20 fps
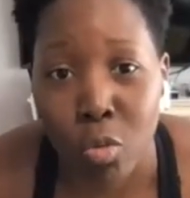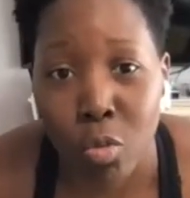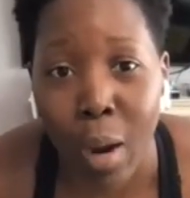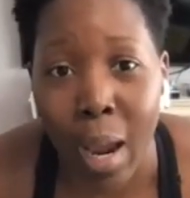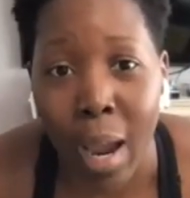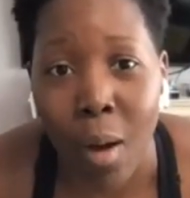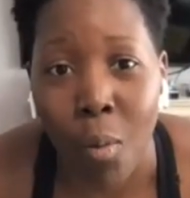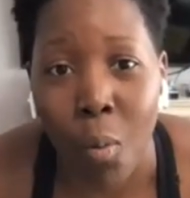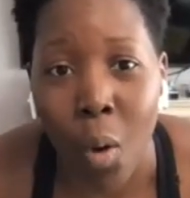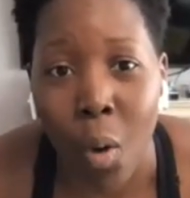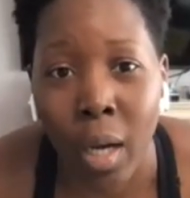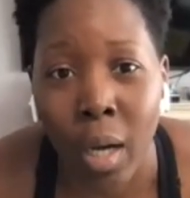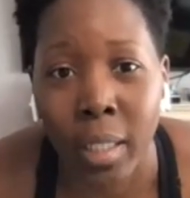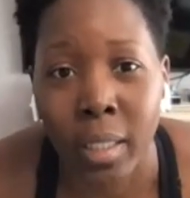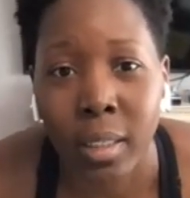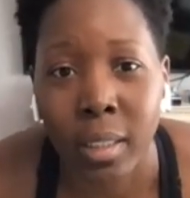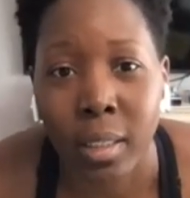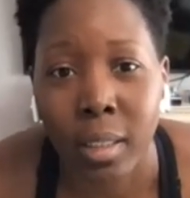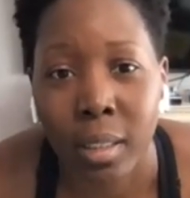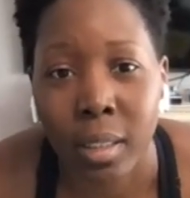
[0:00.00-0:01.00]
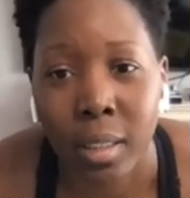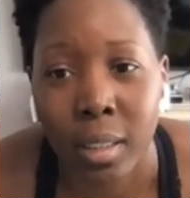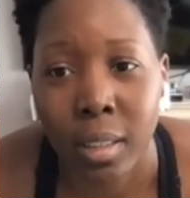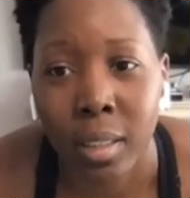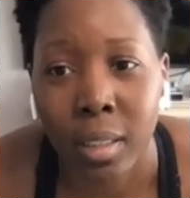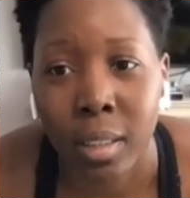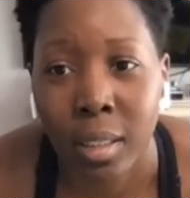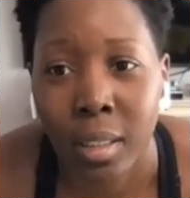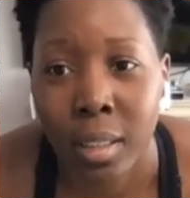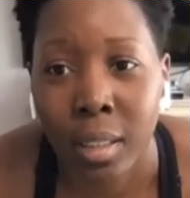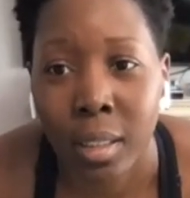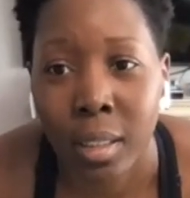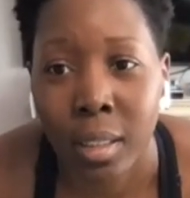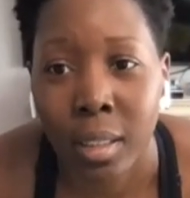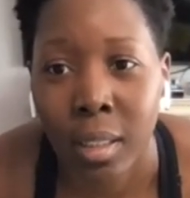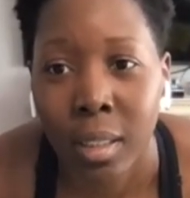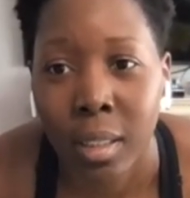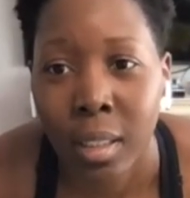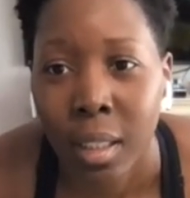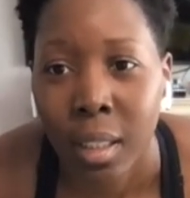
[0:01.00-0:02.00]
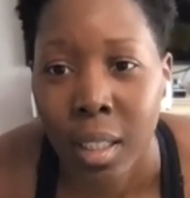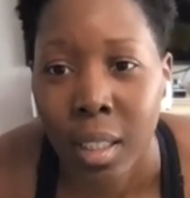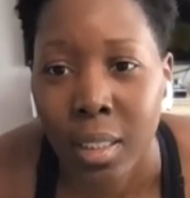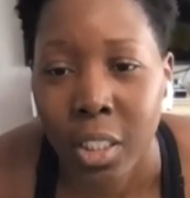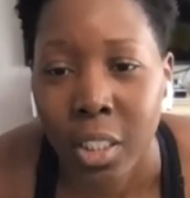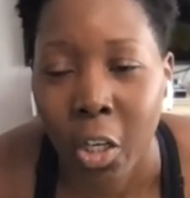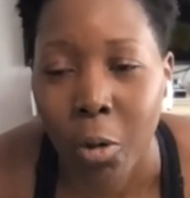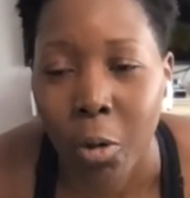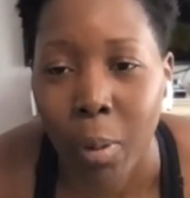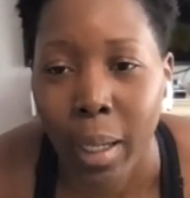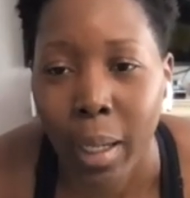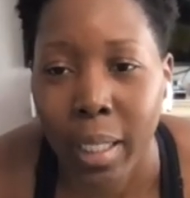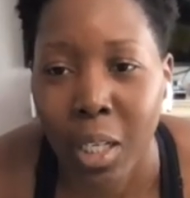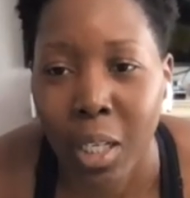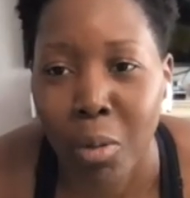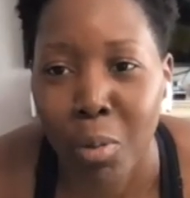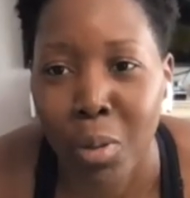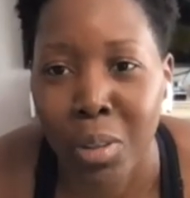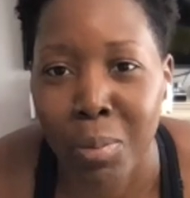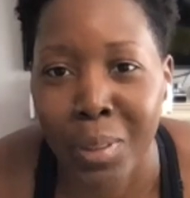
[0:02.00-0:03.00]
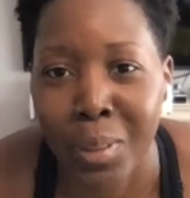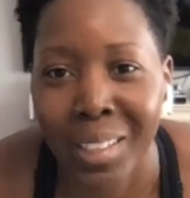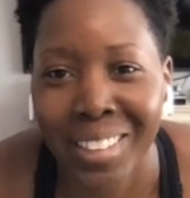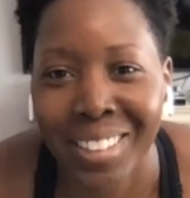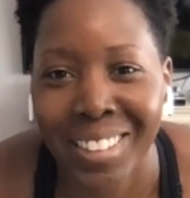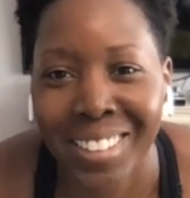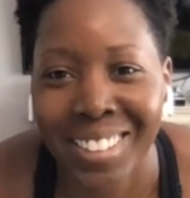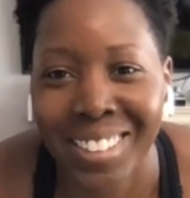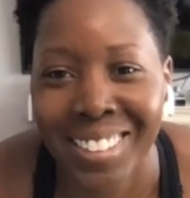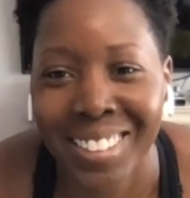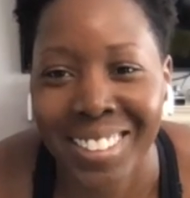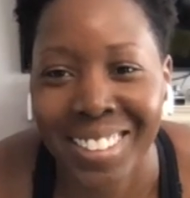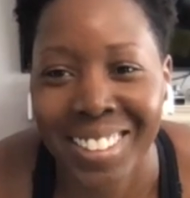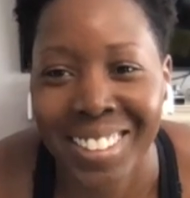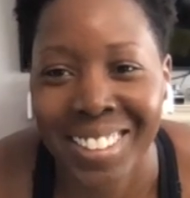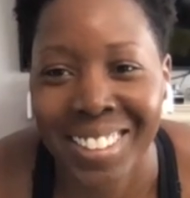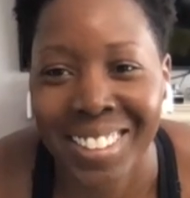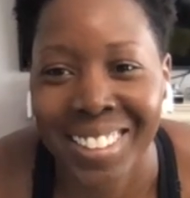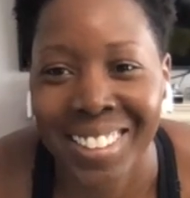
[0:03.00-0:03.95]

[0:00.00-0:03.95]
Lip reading: That was just round 1. Is everybody here with me?